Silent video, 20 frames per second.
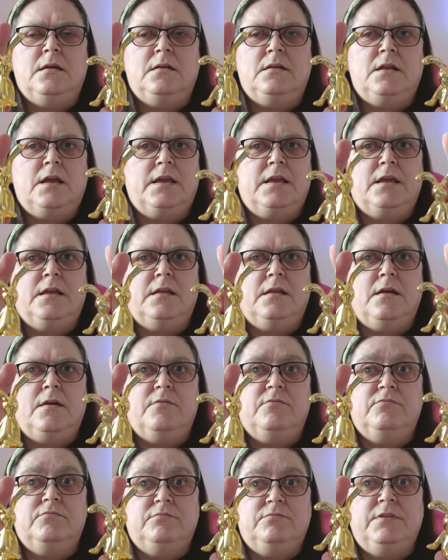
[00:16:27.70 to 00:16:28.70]
like
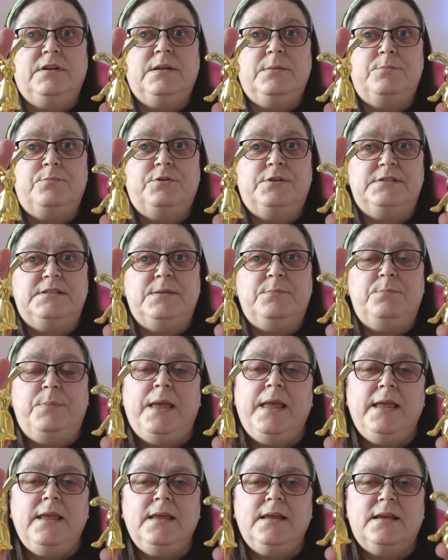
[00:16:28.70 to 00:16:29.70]
a really pretty
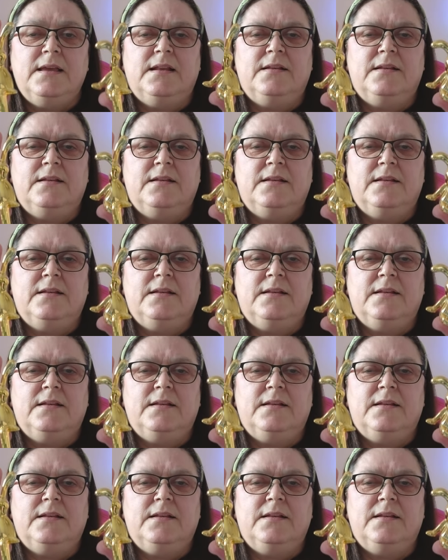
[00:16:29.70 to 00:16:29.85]
pink,